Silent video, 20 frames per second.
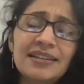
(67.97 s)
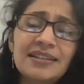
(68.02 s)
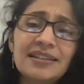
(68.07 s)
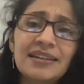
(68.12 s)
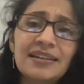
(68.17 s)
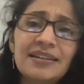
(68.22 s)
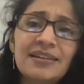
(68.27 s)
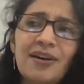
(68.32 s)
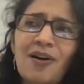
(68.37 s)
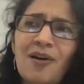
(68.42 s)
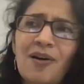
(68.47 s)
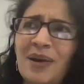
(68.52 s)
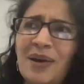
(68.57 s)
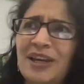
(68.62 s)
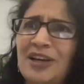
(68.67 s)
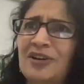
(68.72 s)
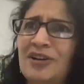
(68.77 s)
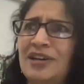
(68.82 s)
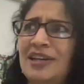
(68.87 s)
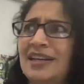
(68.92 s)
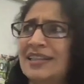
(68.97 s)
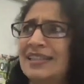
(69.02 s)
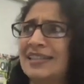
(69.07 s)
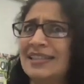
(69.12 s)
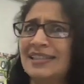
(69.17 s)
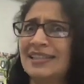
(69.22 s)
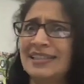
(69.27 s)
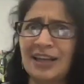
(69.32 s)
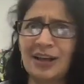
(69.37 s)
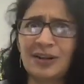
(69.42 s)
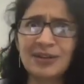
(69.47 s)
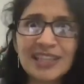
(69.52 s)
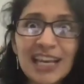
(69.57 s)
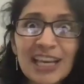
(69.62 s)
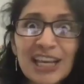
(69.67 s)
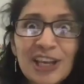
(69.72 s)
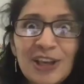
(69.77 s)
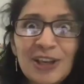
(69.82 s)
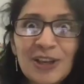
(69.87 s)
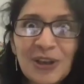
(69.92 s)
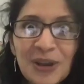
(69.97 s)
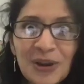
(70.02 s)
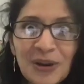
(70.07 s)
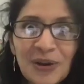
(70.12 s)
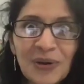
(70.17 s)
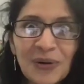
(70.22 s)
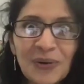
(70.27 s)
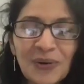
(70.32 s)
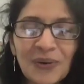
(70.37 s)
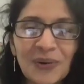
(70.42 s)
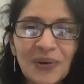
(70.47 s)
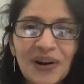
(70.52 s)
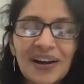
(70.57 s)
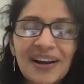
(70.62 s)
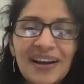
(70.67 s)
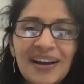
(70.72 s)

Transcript: And oh my goodness, it sounds like you.